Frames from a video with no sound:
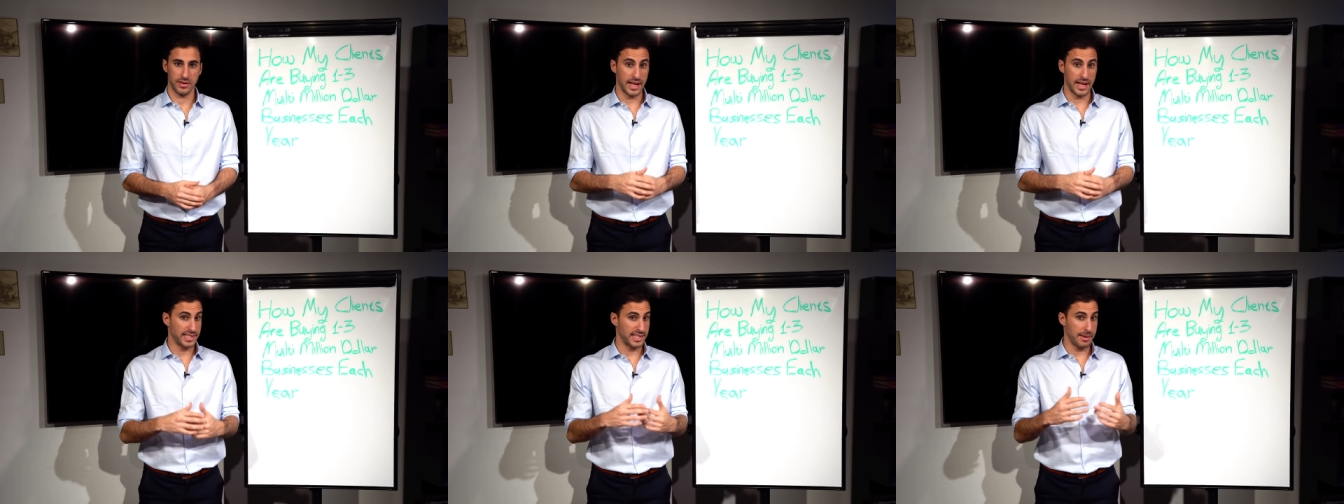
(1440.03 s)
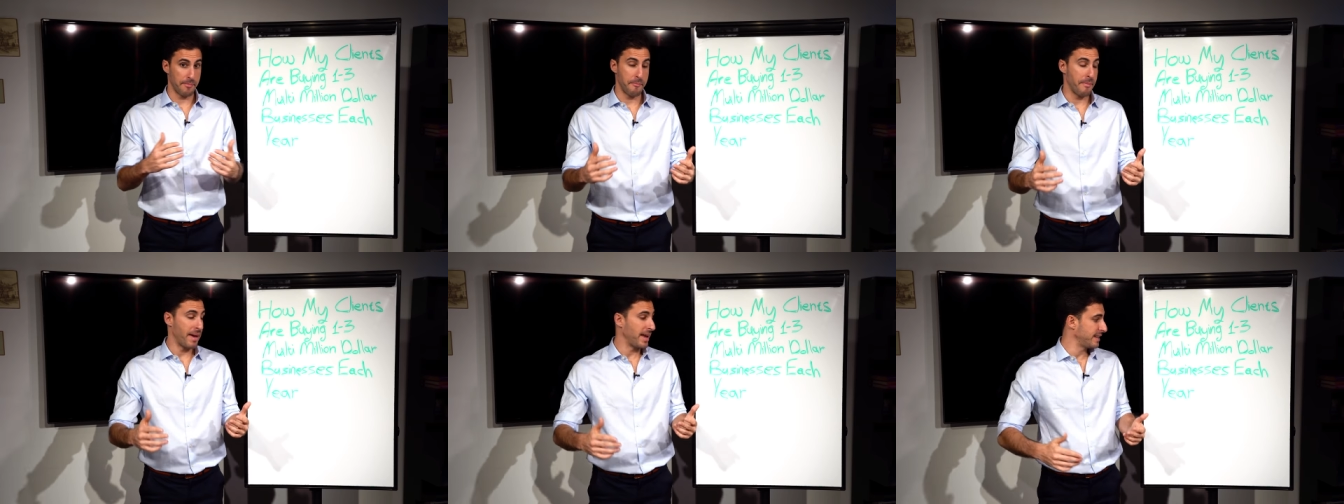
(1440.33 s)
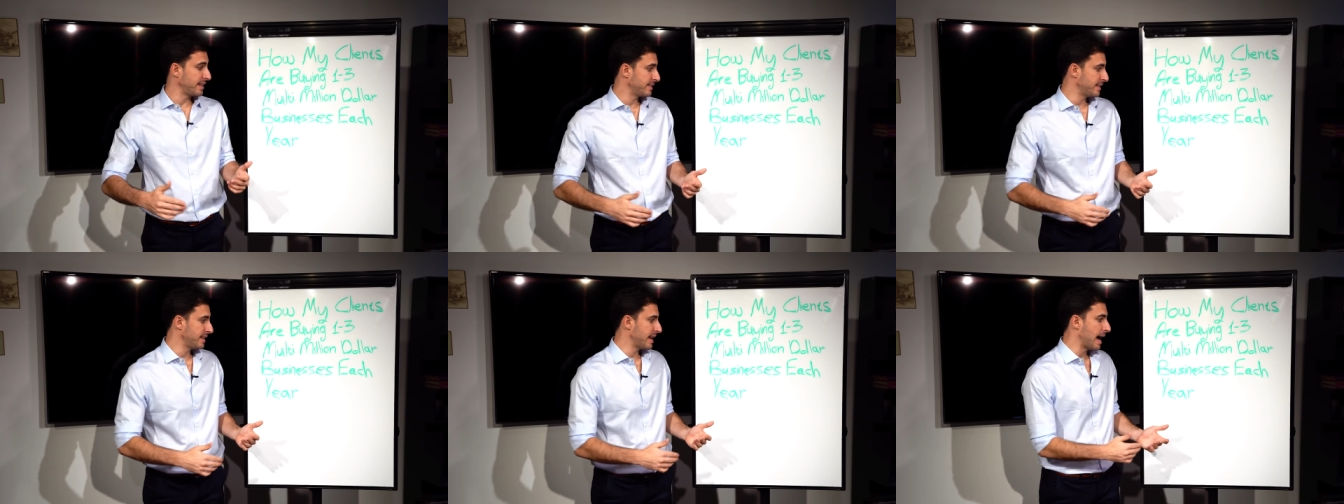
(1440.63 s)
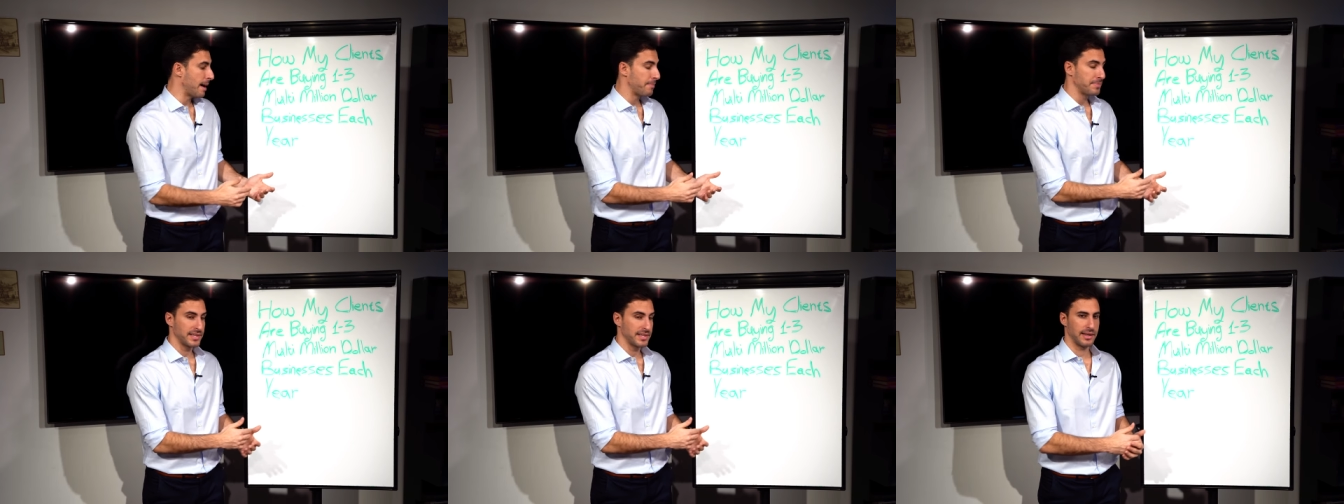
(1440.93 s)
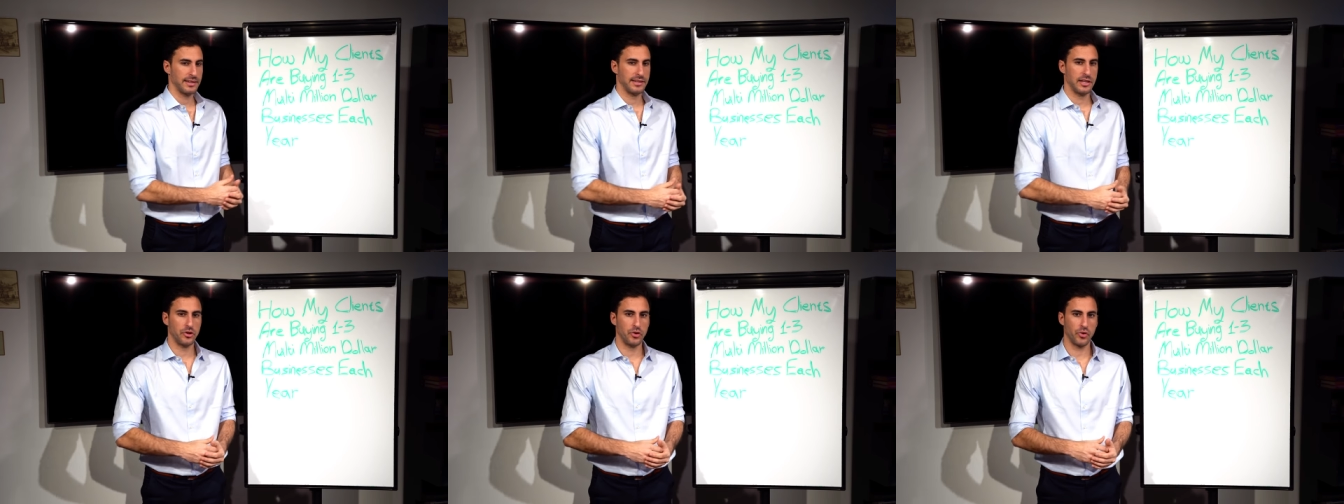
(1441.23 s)
that's amazing
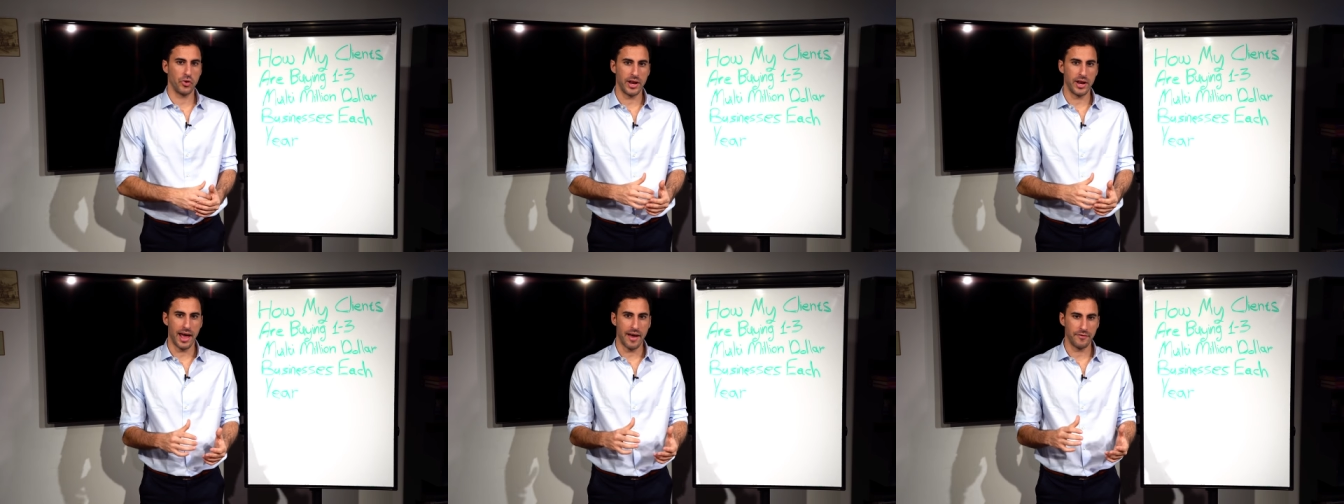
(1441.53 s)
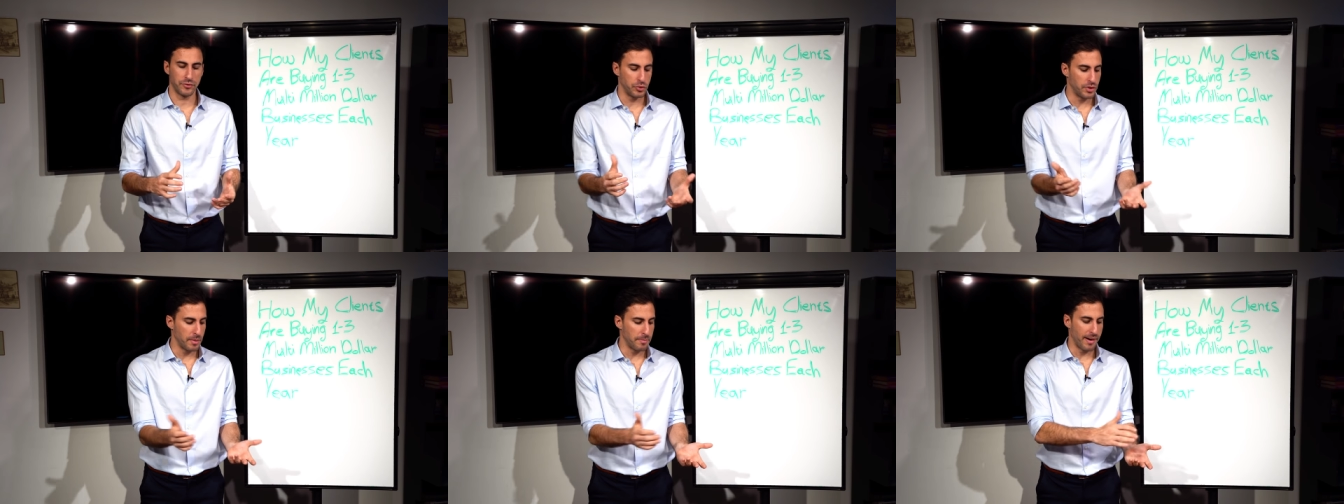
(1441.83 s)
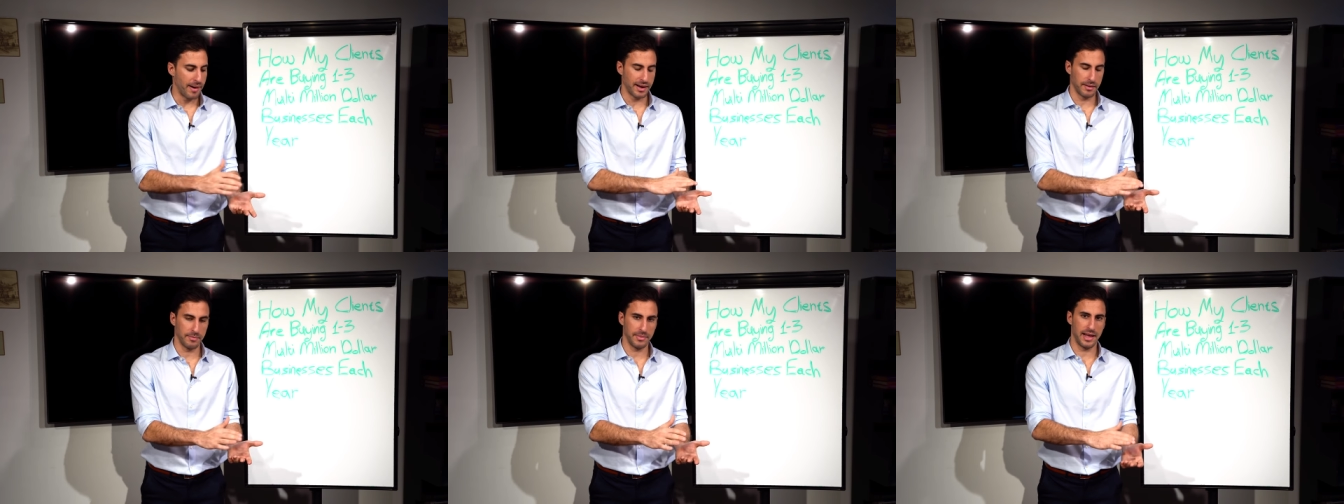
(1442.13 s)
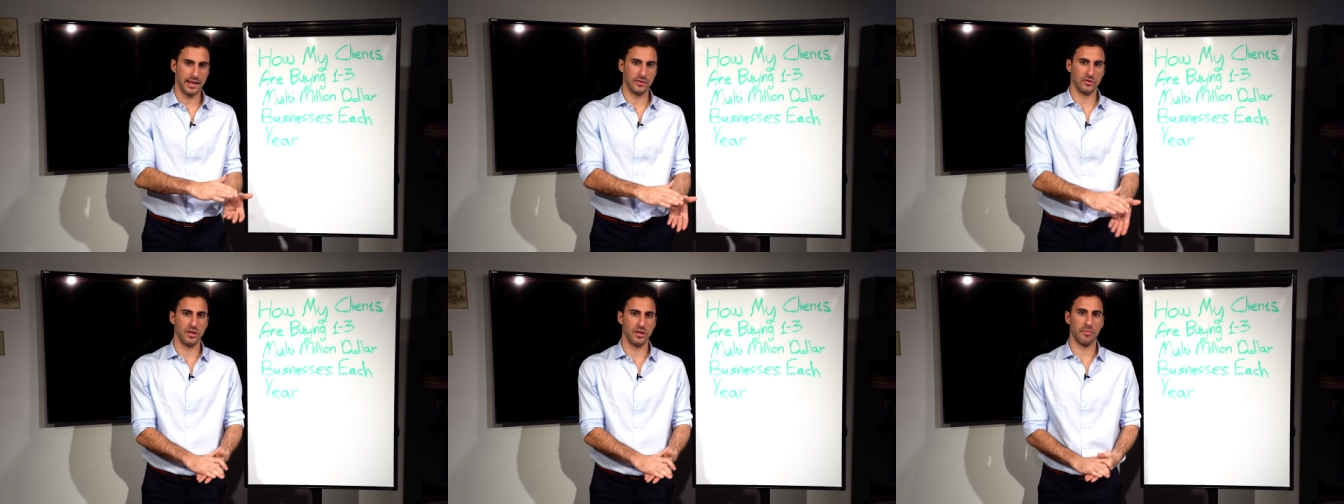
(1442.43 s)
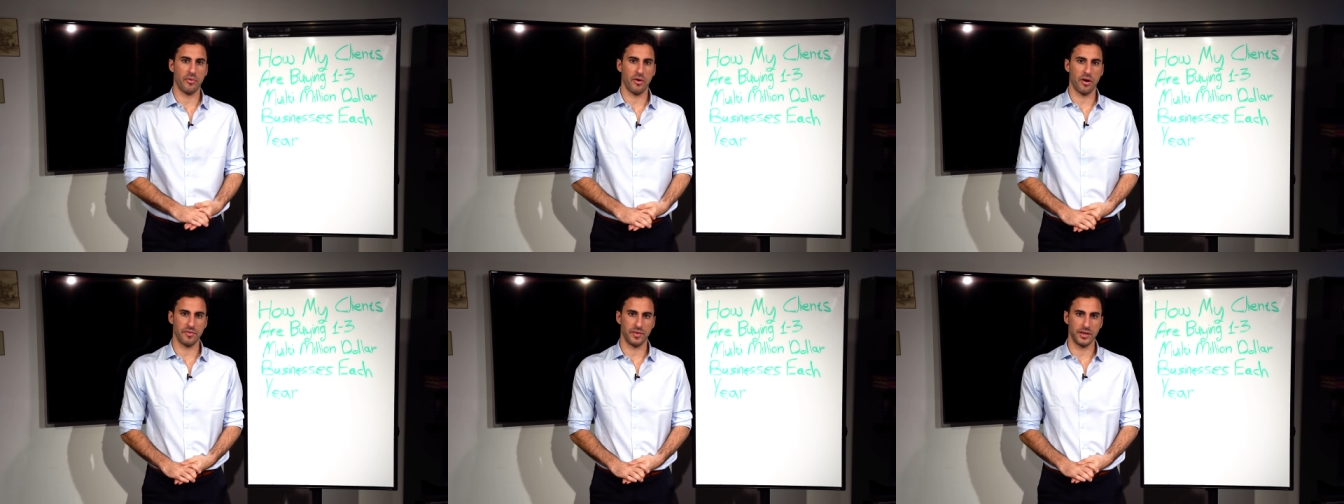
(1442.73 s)
upside that you can have to the bottom line, to
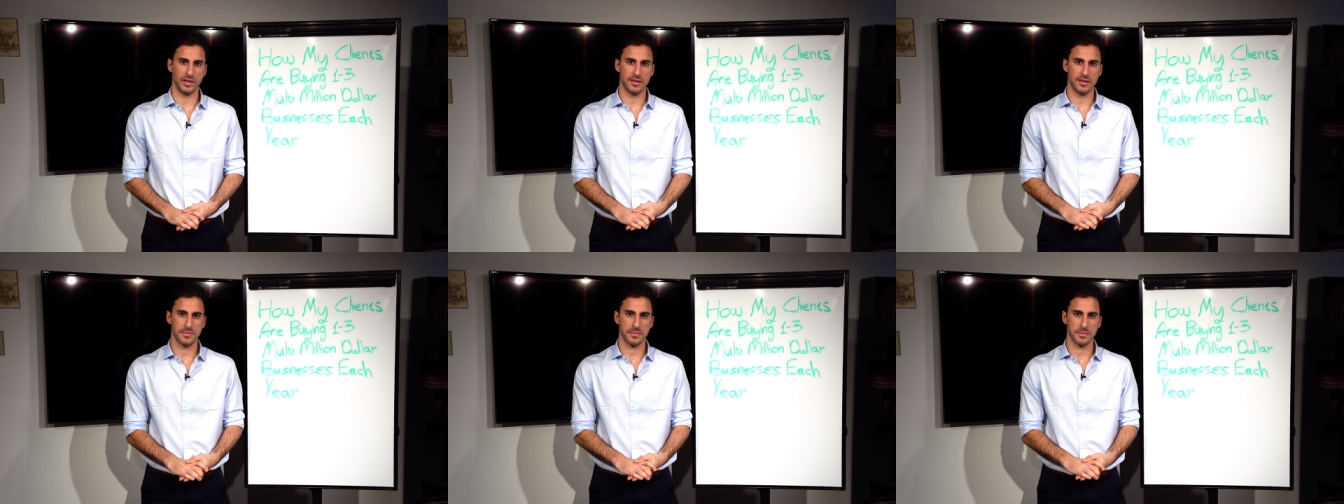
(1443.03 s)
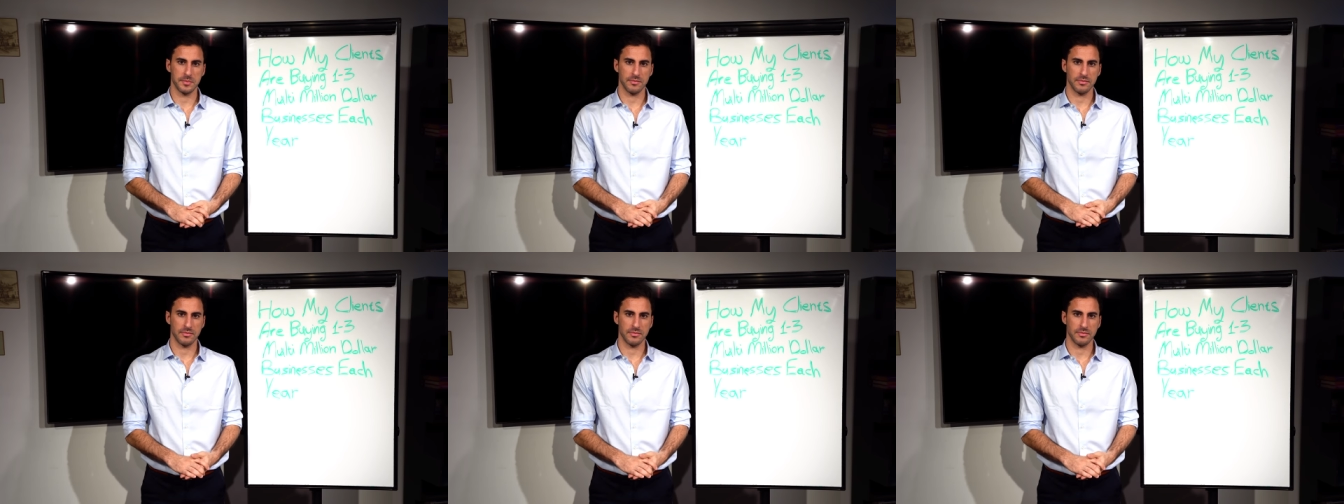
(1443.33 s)
the profit.